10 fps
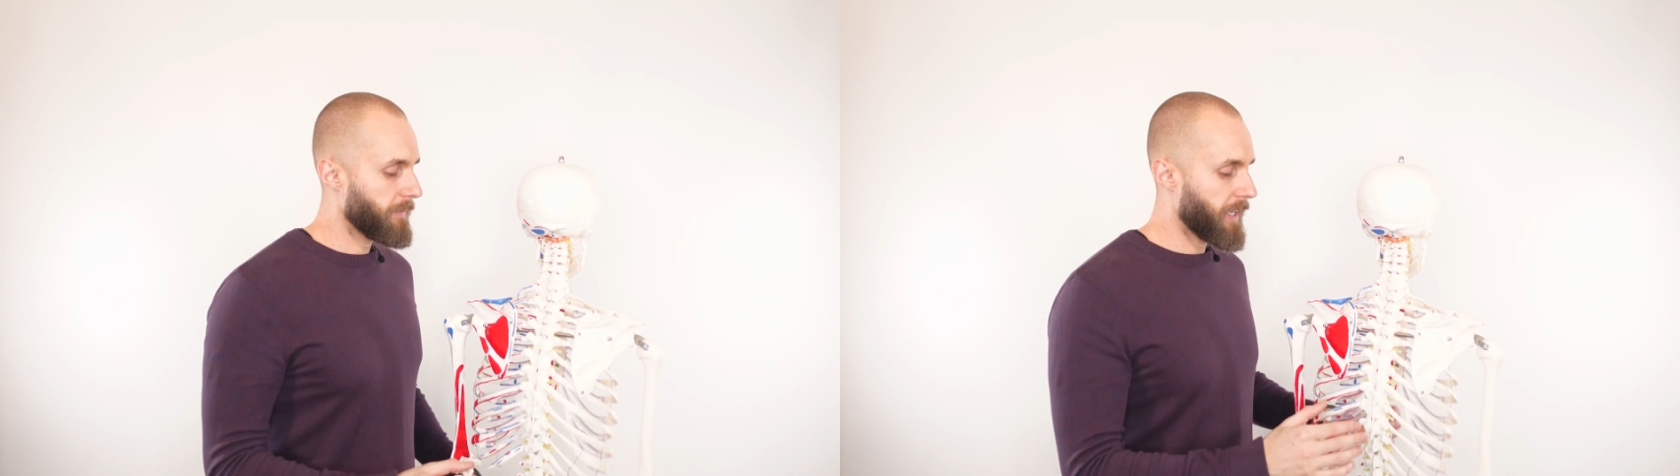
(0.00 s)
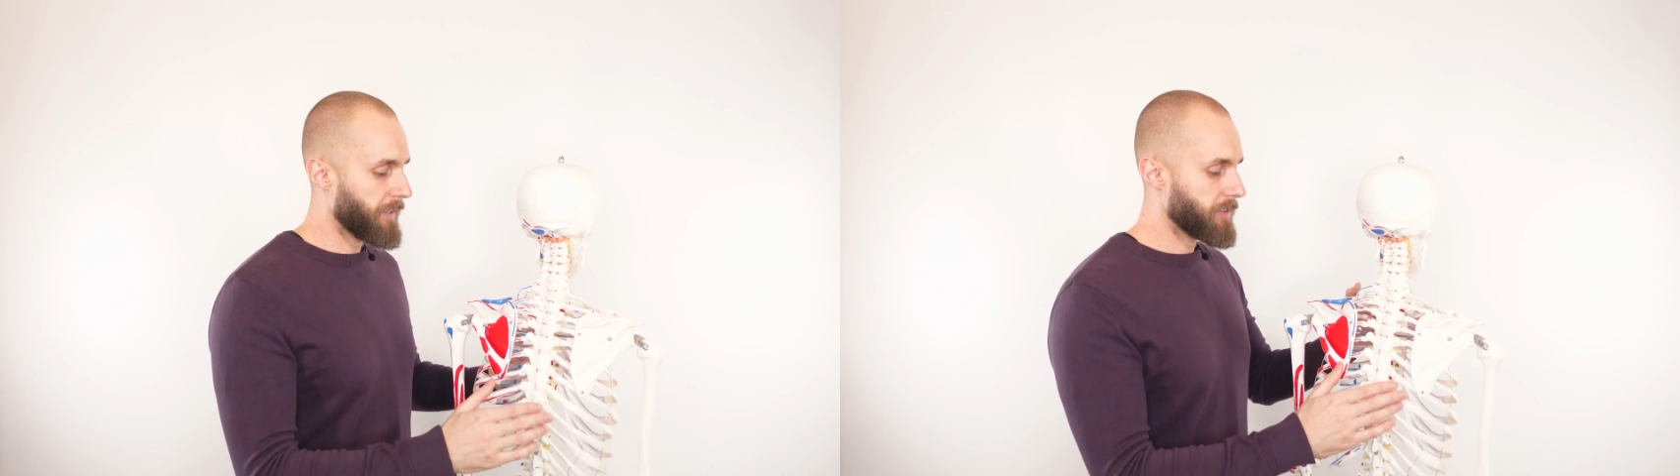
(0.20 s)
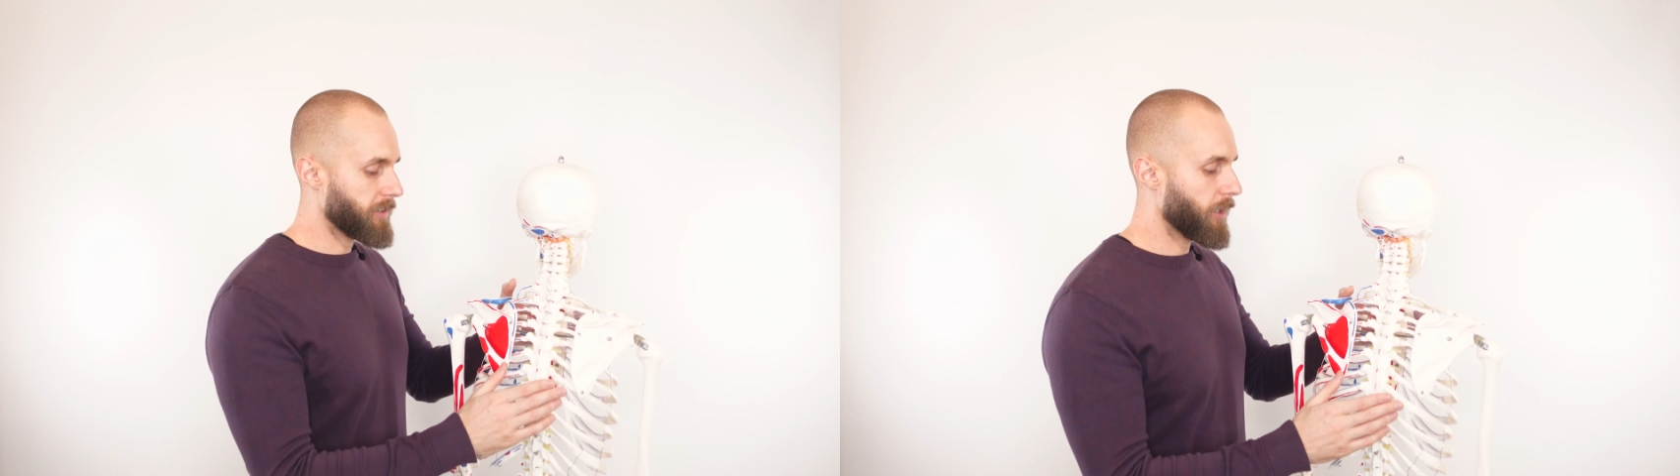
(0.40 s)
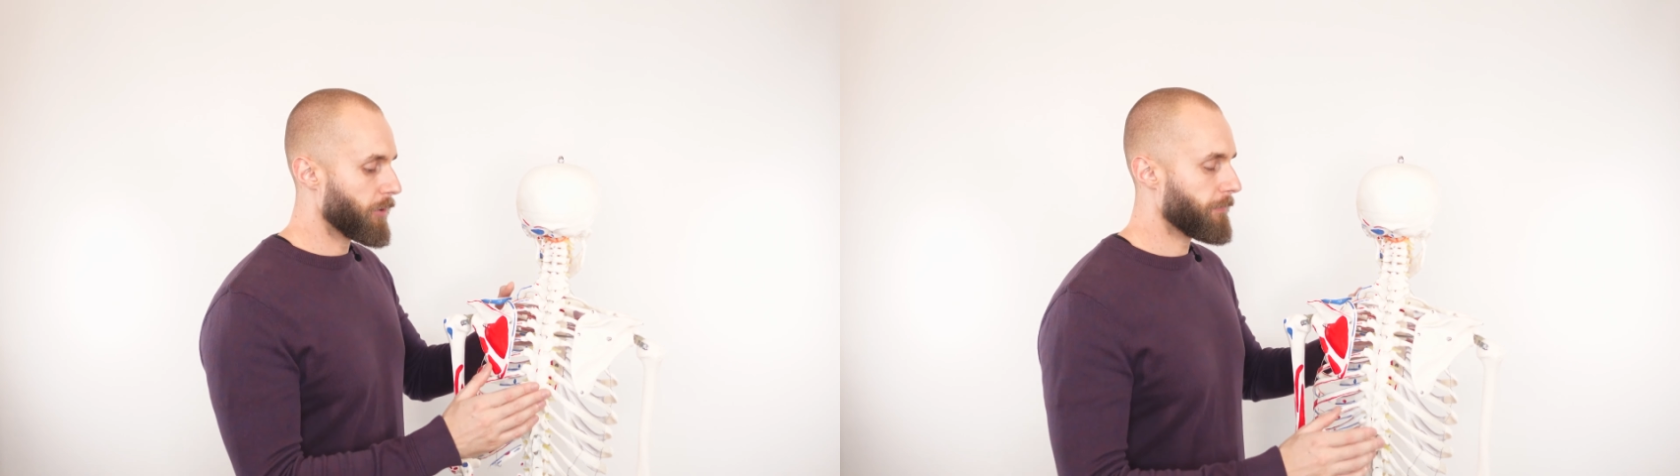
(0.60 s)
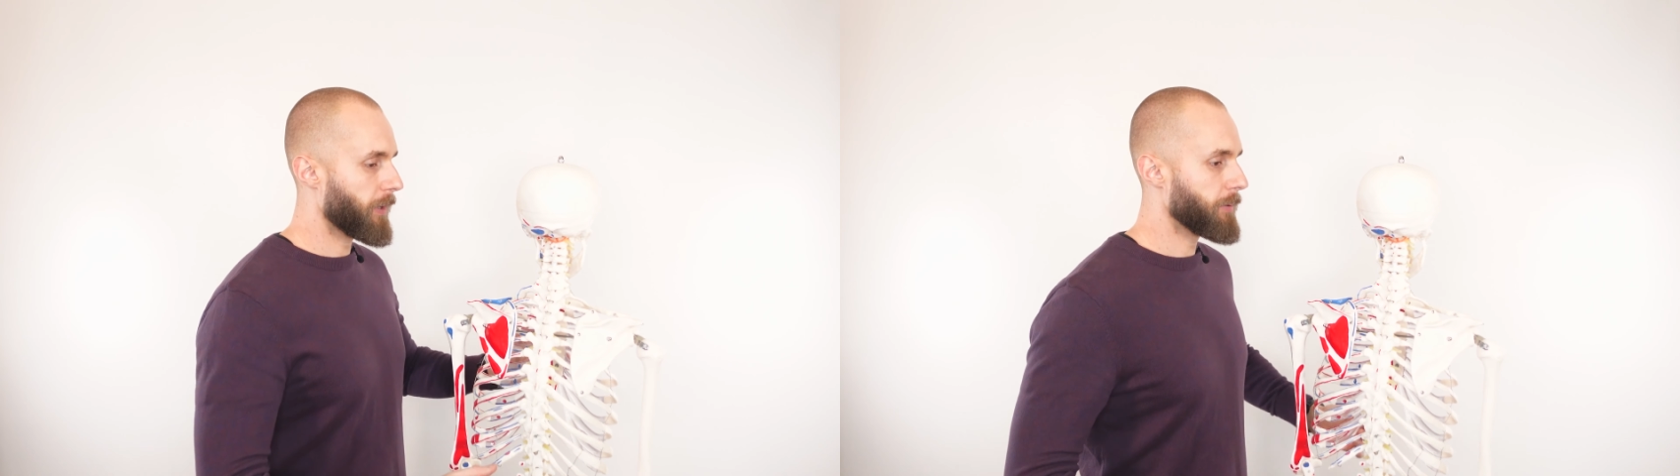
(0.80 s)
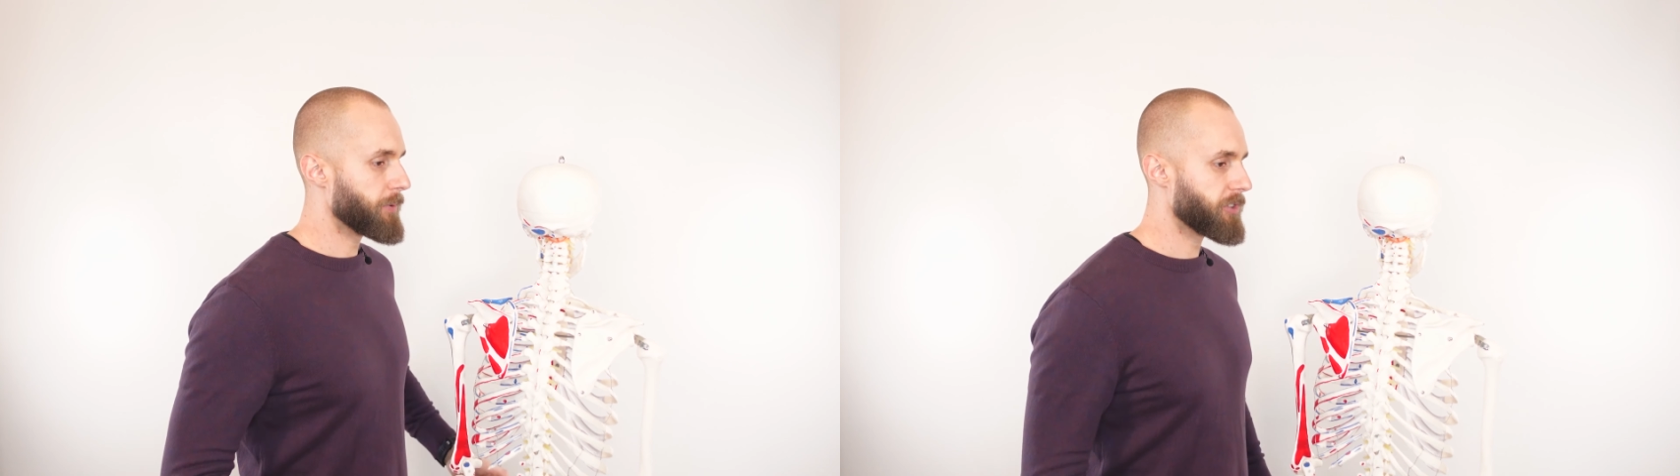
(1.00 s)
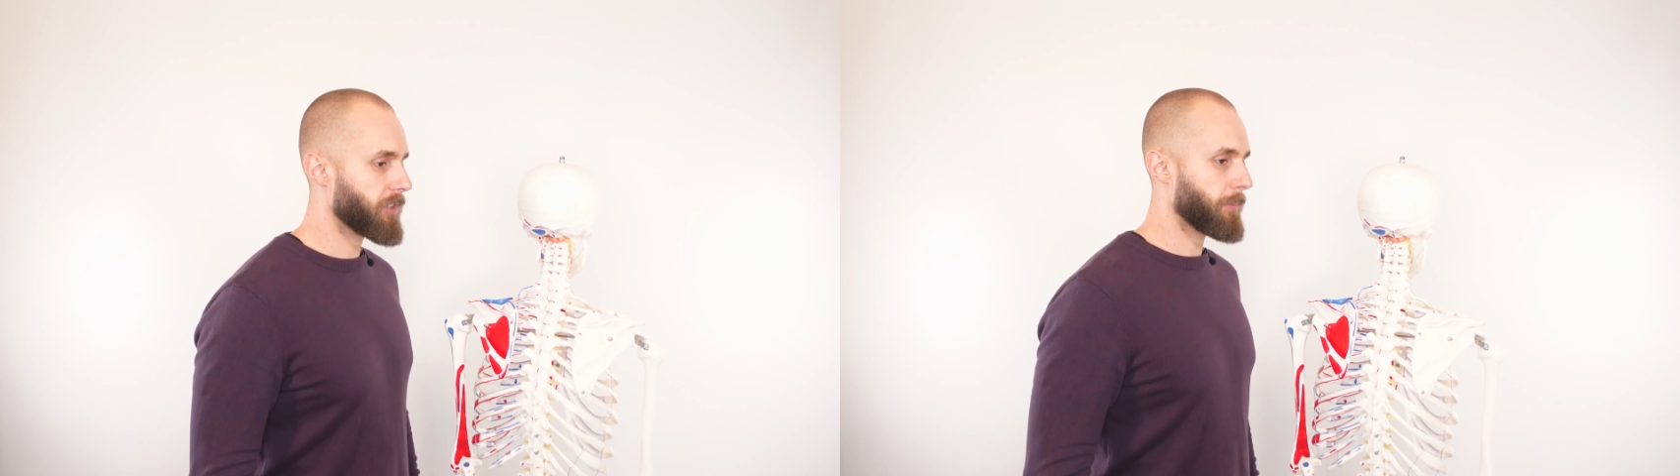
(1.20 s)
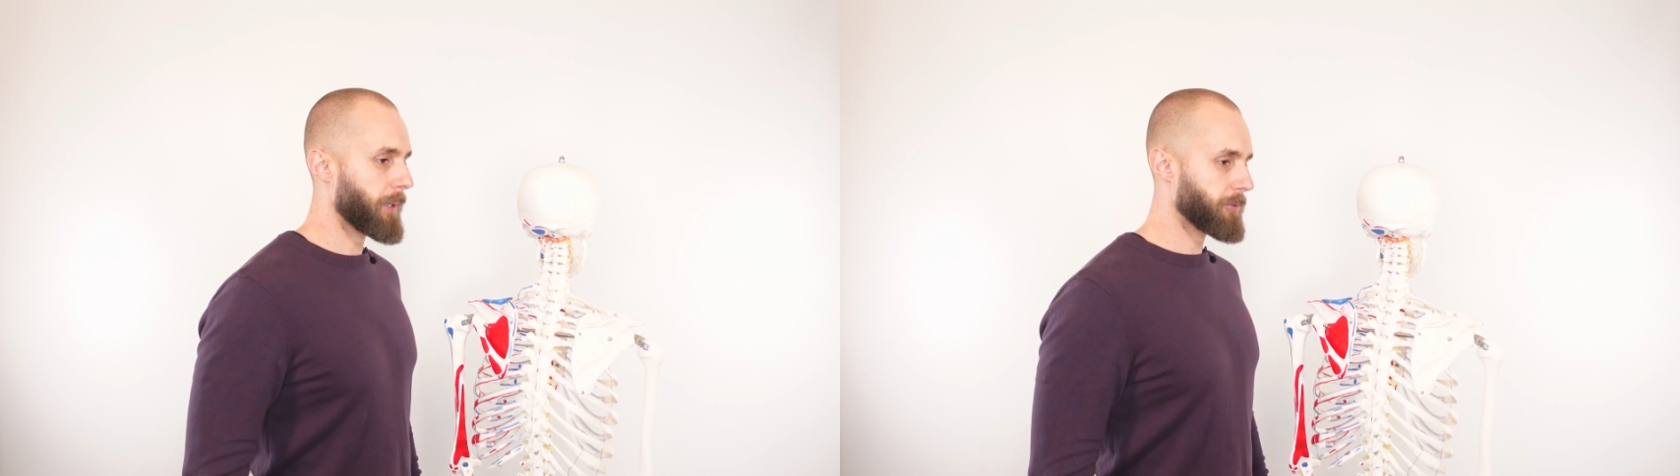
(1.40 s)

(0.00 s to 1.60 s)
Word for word: then the lower fibers are going to be